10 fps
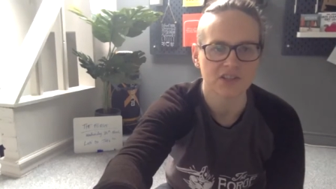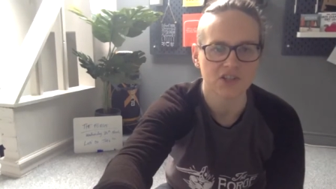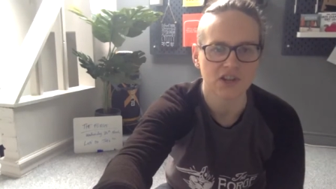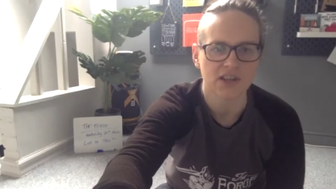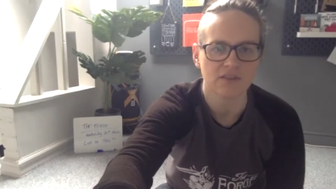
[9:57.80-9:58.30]

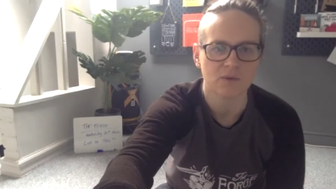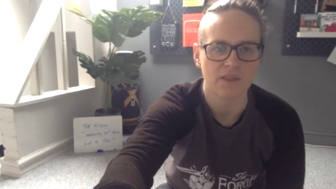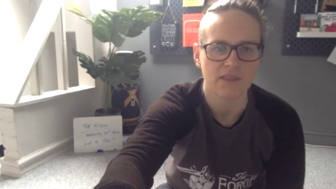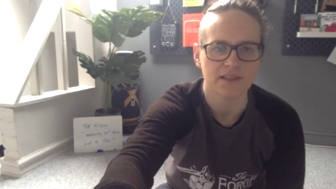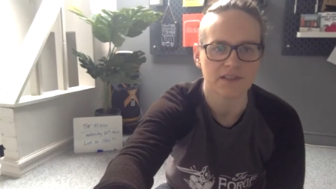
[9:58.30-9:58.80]
strength
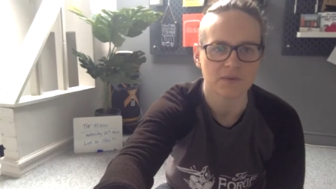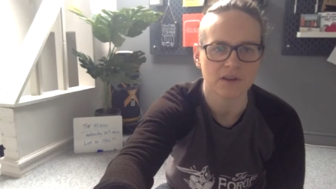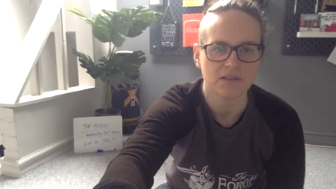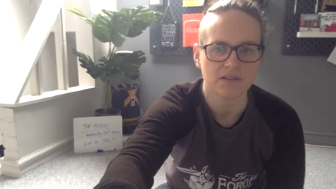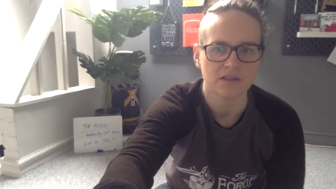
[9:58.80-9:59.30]
one, this
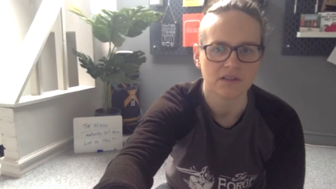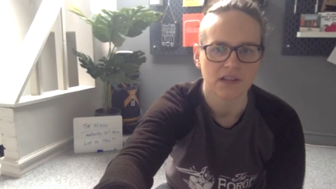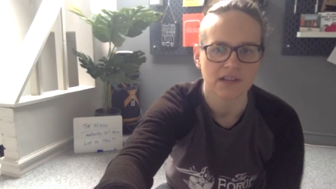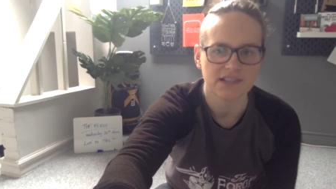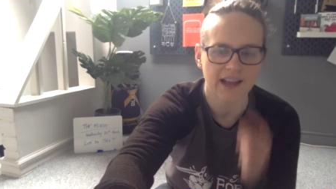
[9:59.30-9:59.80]
one.
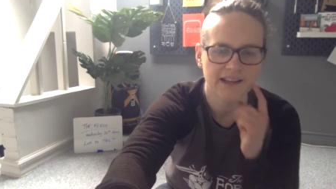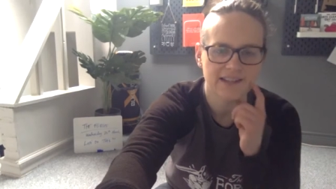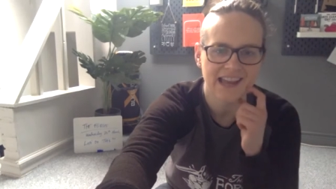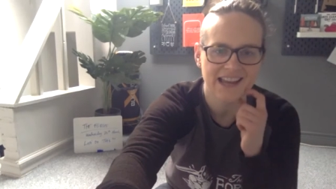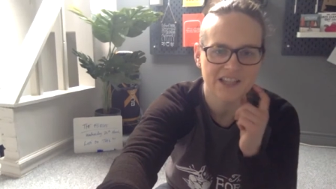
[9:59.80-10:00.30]
It's kind of
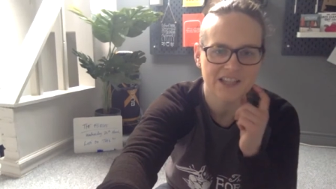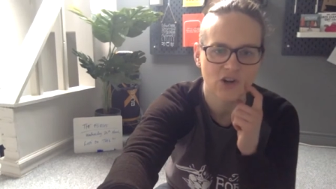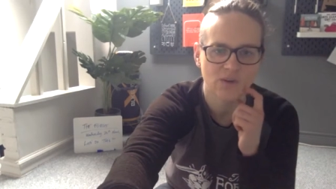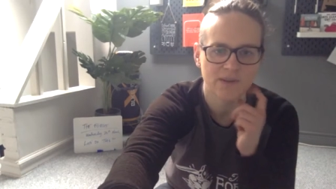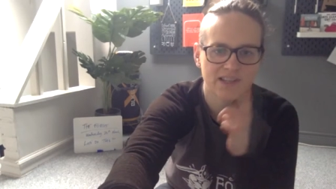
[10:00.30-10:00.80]
testing
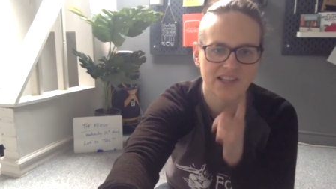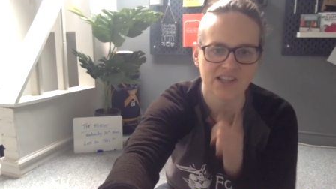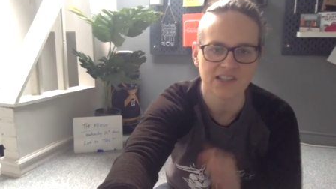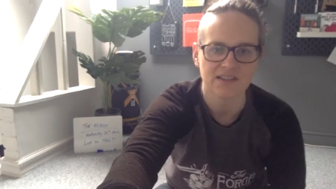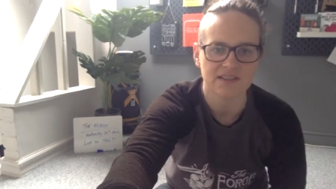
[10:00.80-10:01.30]
your
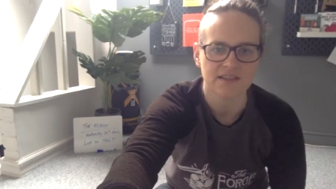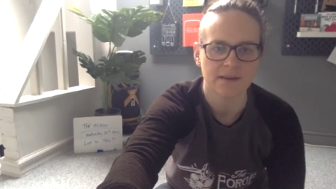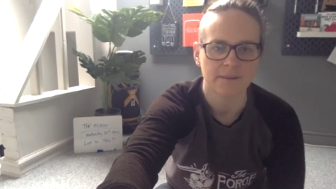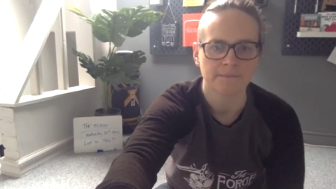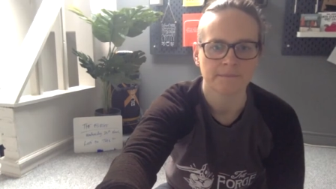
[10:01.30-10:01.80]
positions
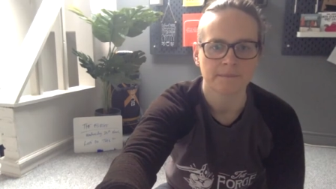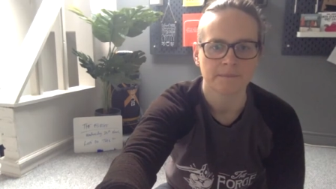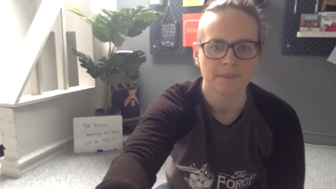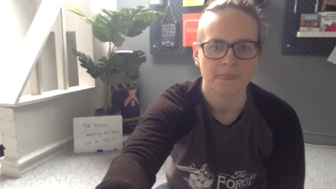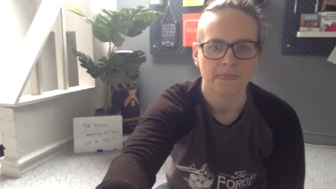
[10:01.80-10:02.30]

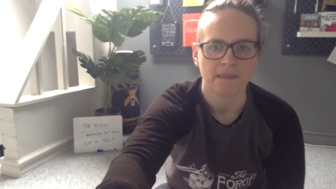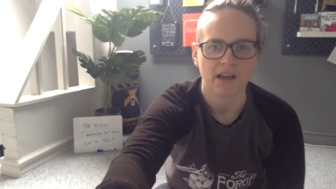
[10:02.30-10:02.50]
and